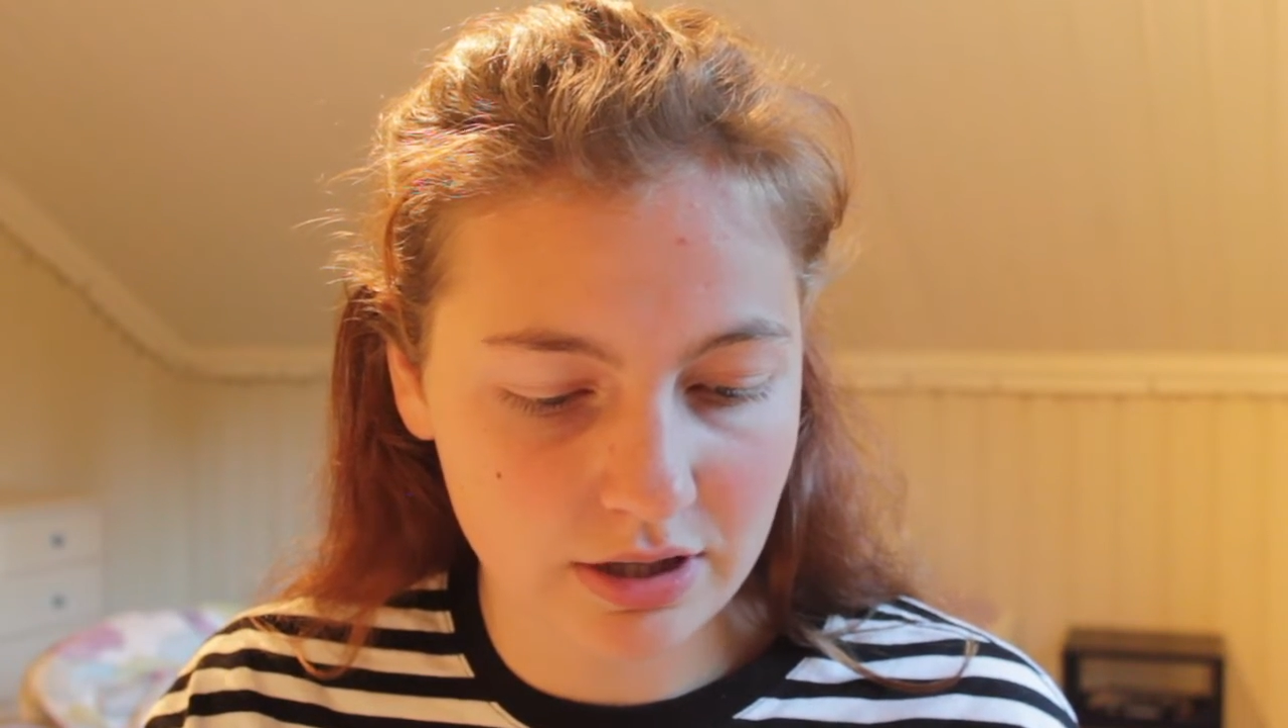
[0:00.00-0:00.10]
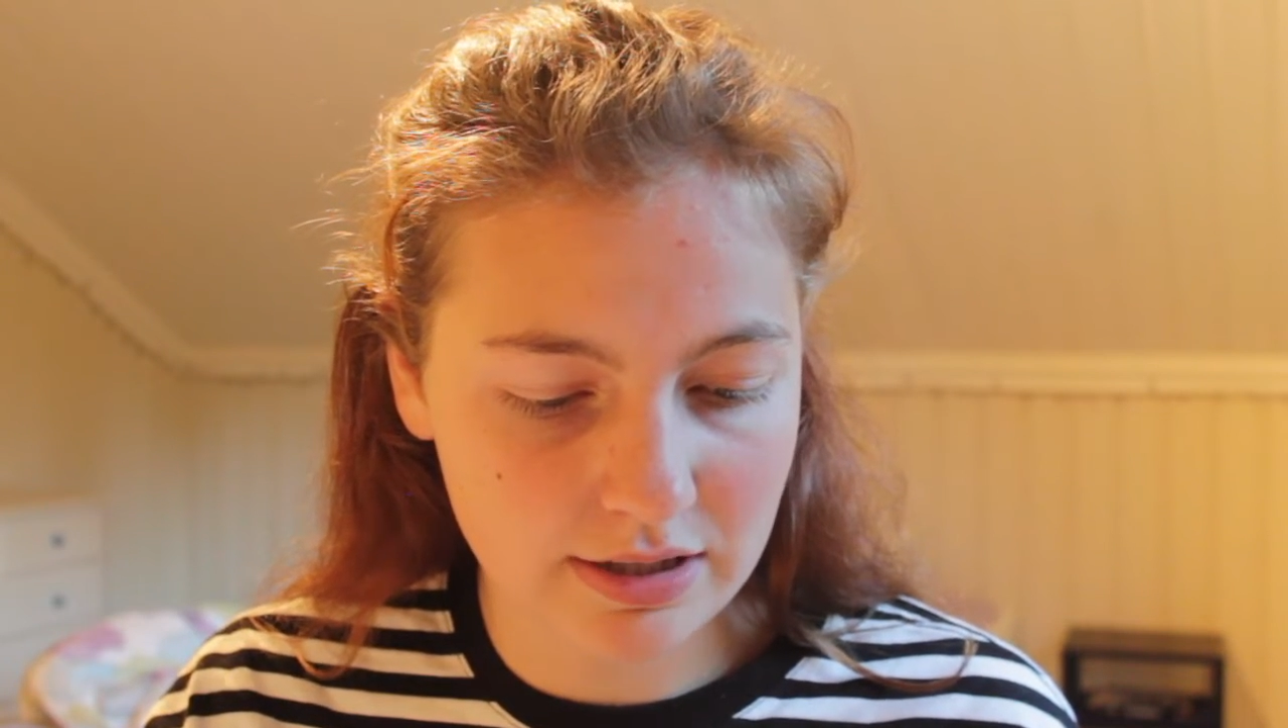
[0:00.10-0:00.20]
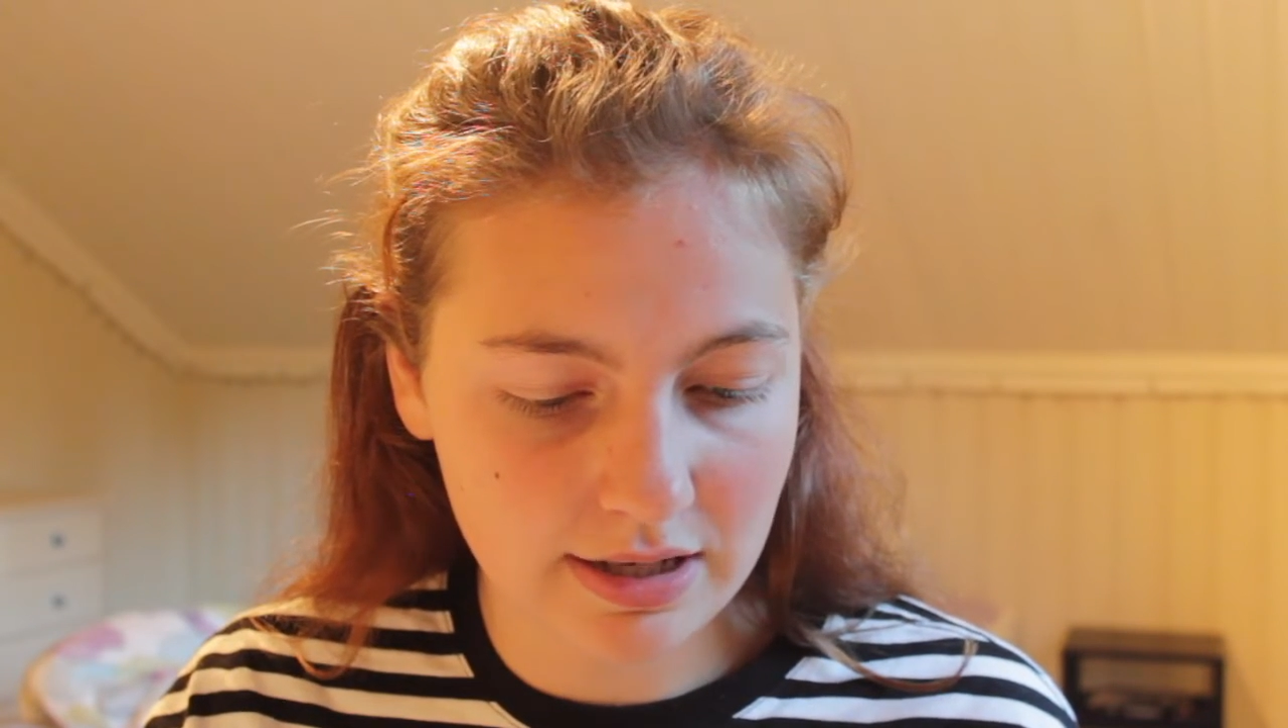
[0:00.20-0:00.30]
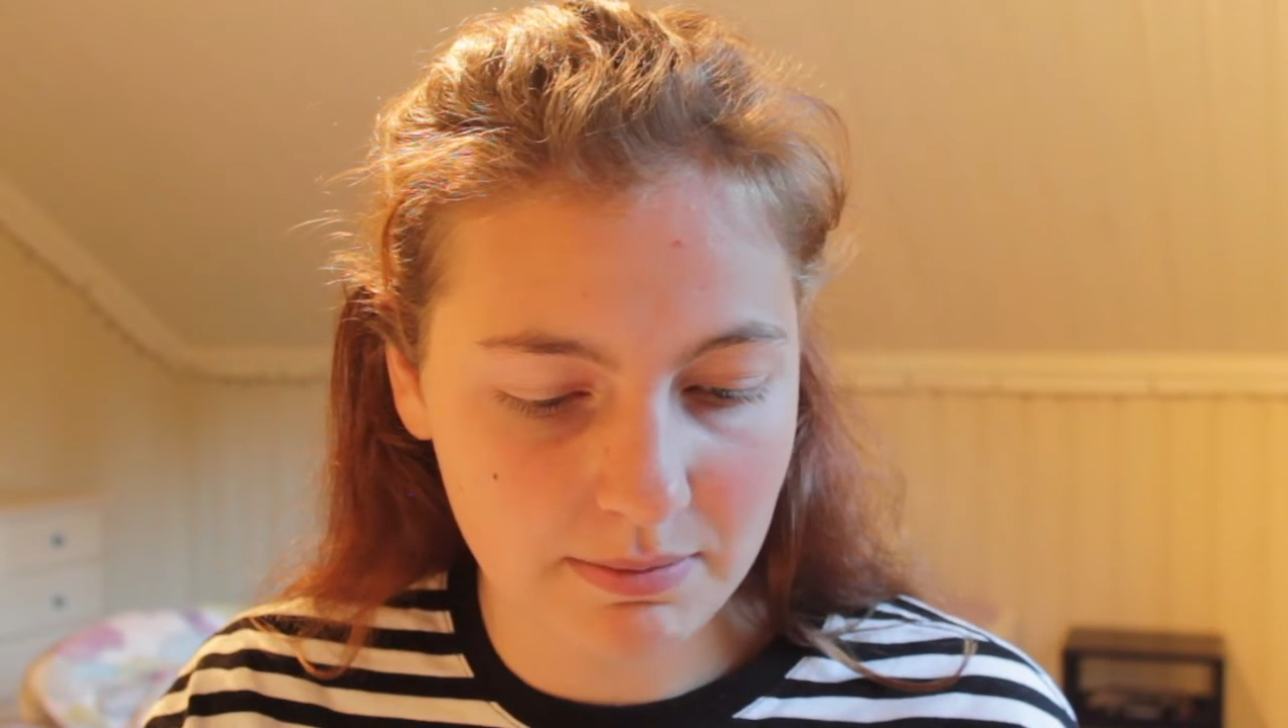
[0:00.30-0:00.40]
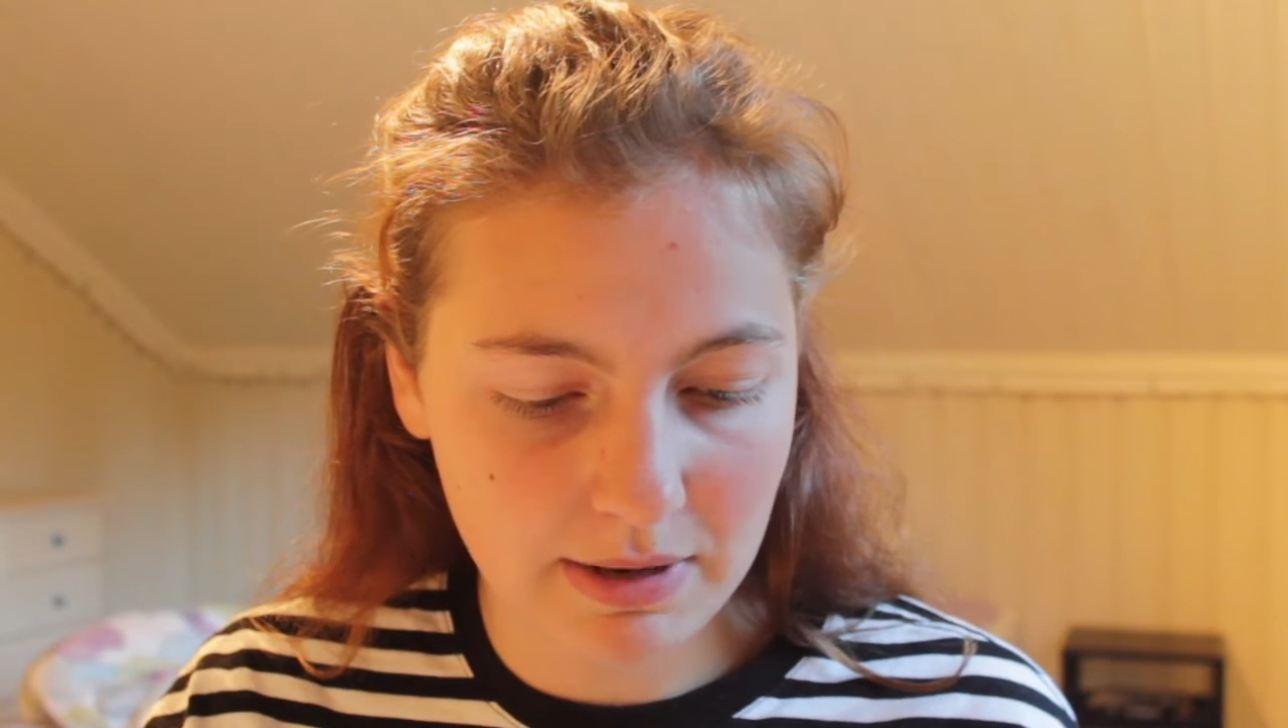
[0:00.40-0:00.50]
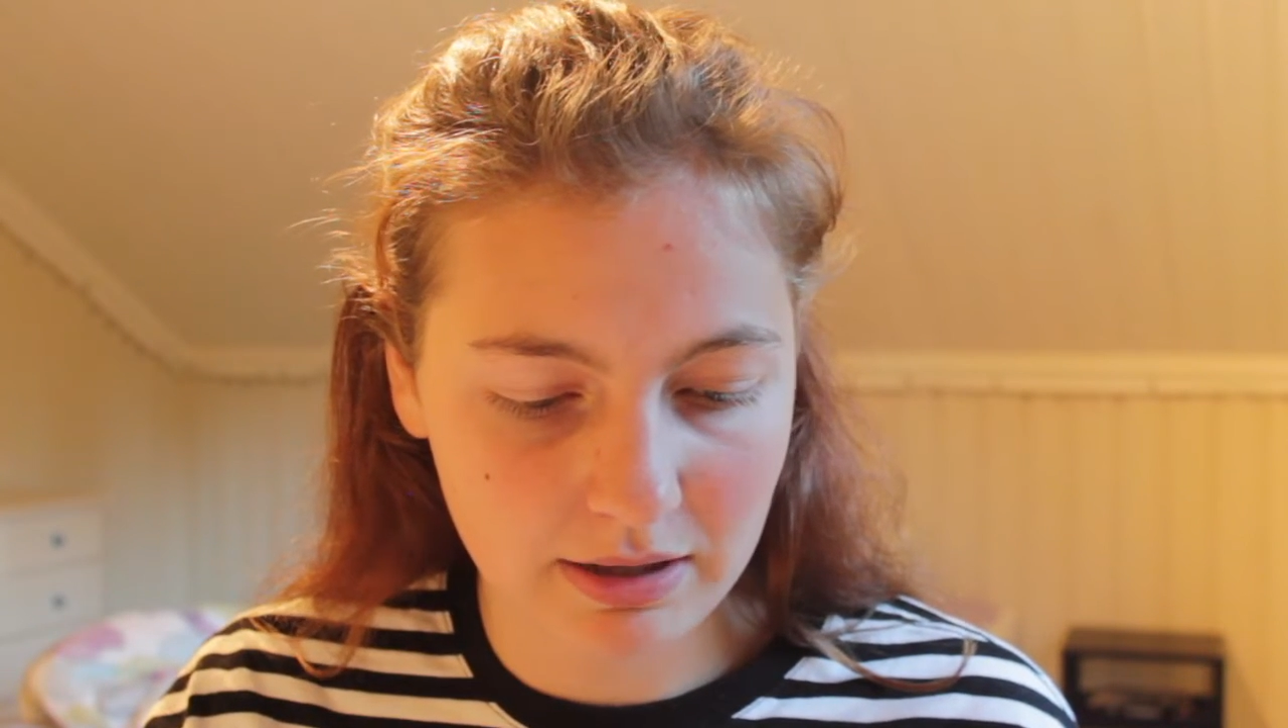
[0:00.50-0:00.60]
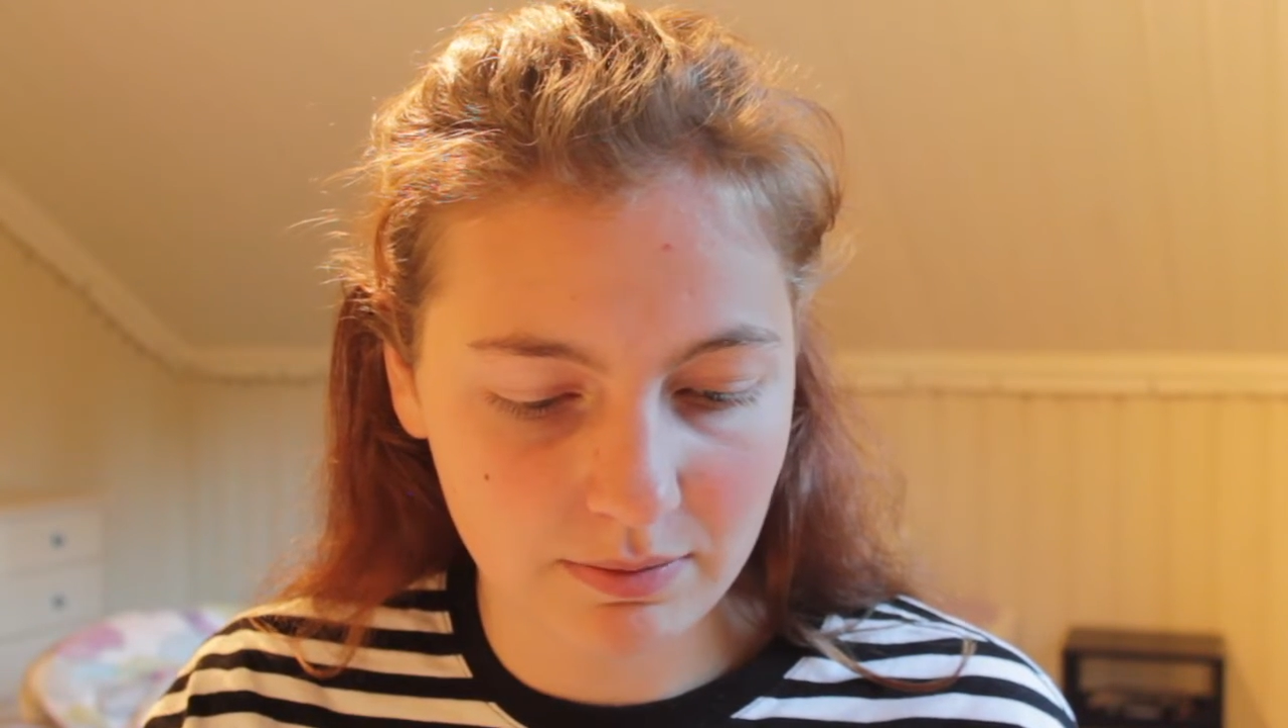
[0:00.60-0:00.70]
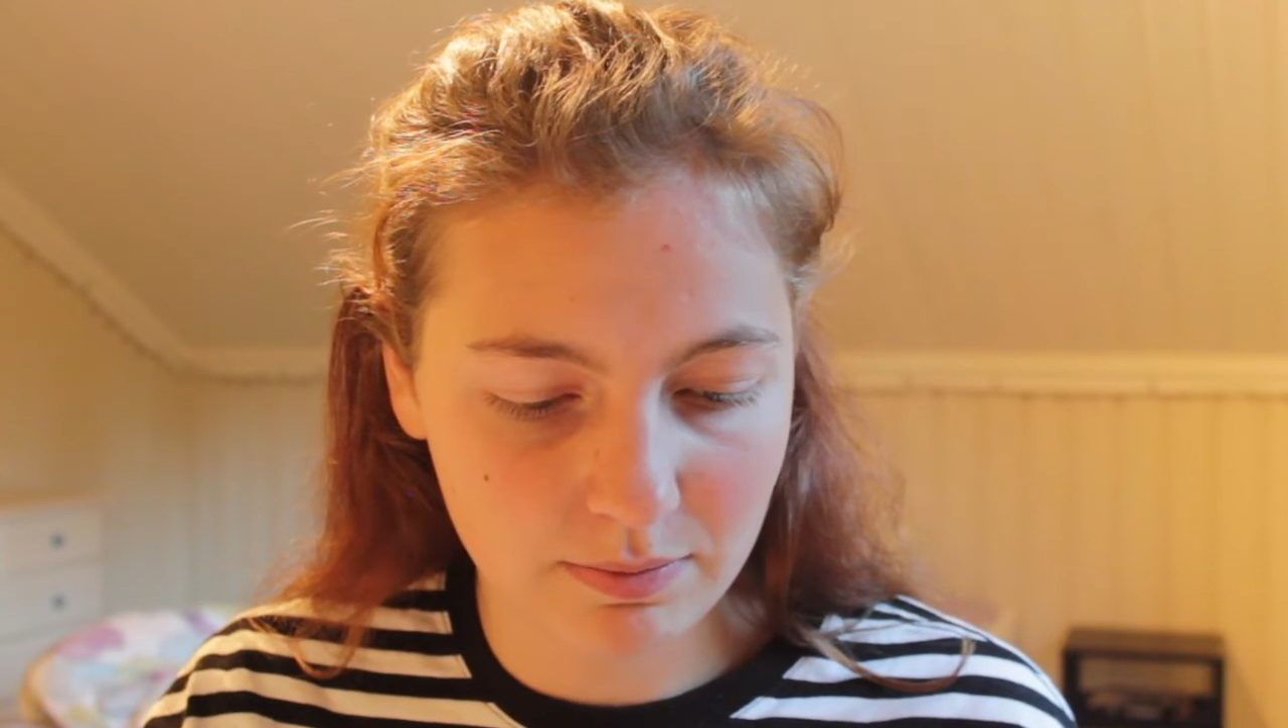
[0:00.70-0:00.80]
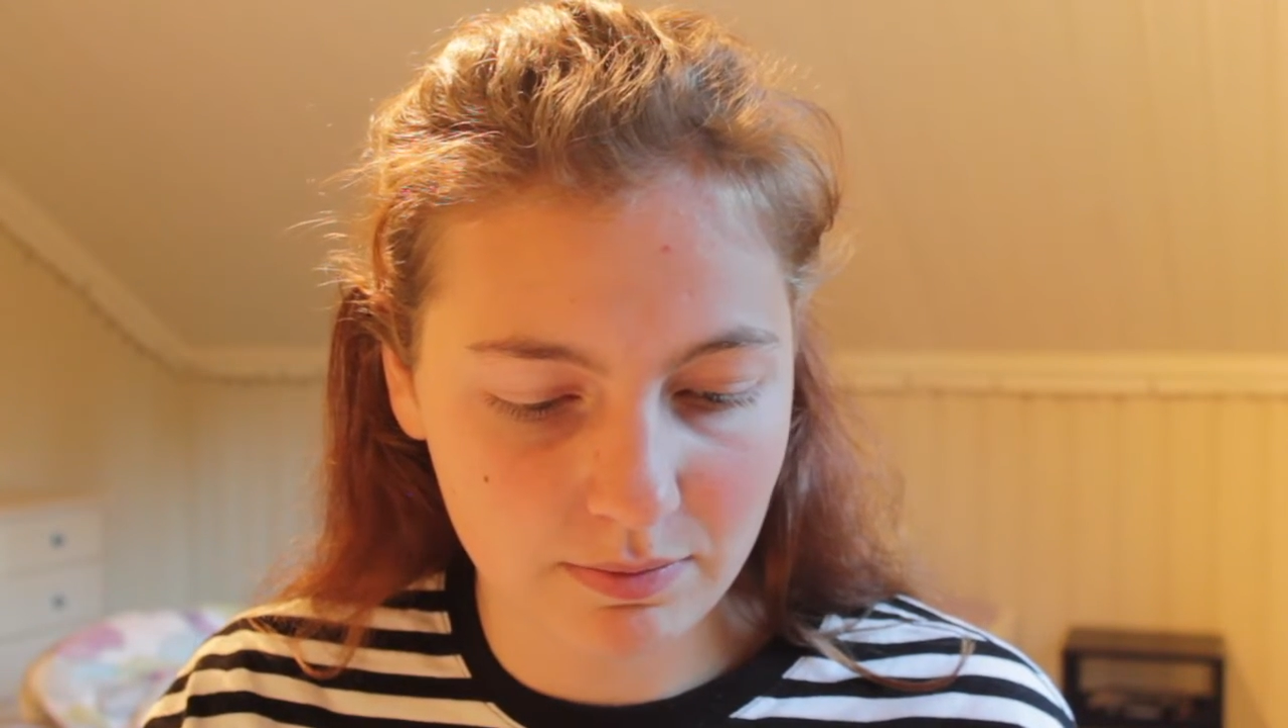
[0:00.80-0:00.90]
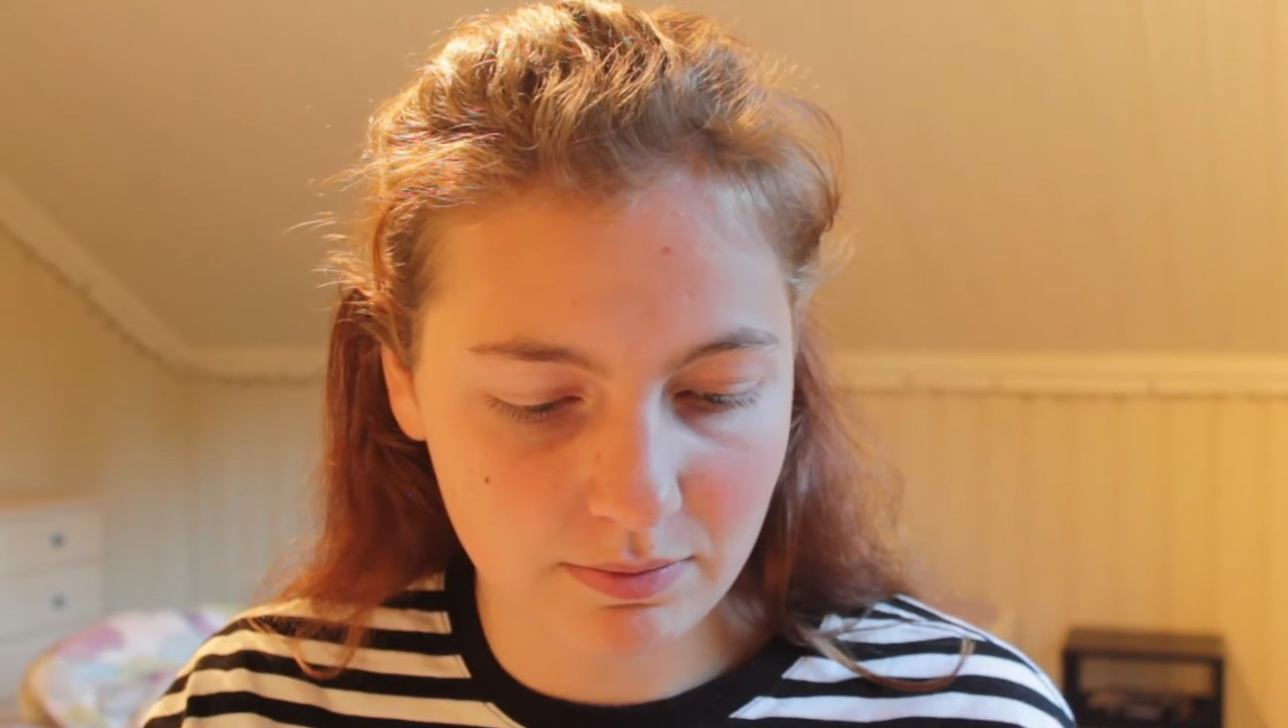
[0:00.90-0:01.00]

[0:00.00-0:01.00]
dust, and makeup